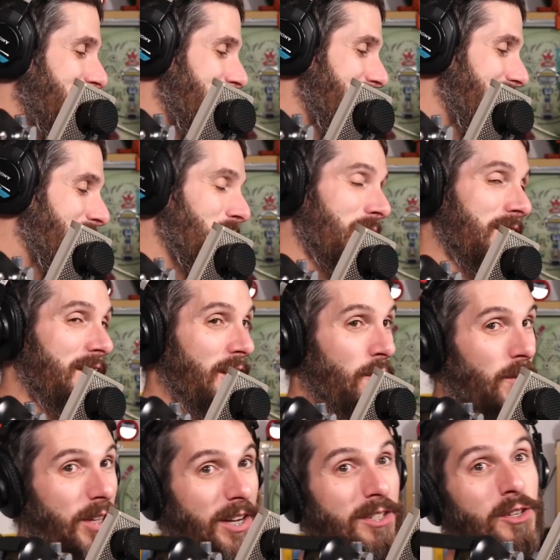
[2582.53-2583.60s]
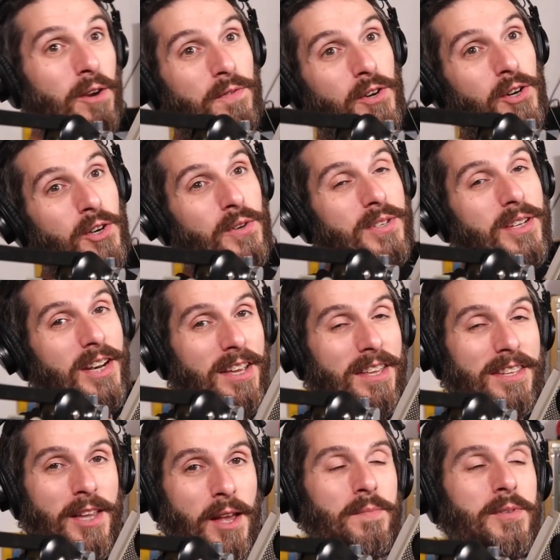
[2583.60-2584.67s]
Yeah, we'll see. Well, let us know if you're using it
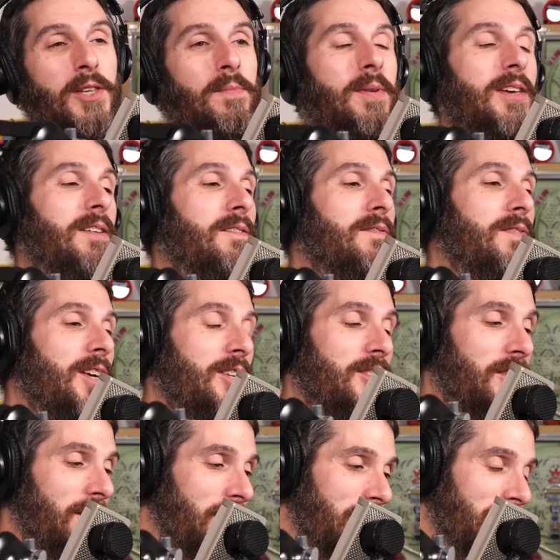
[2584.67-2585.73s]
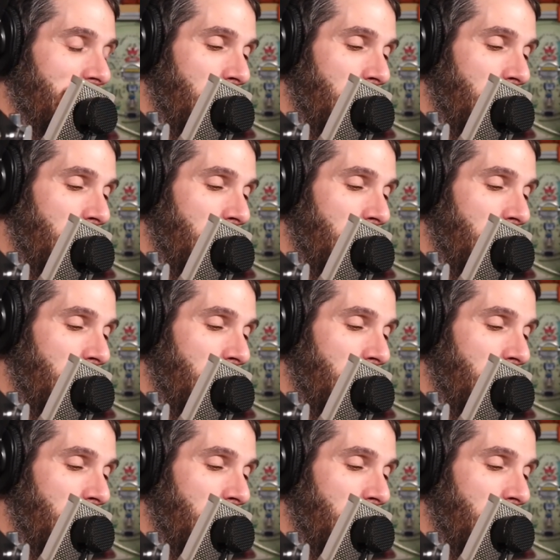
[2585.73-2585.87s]
as MCP features.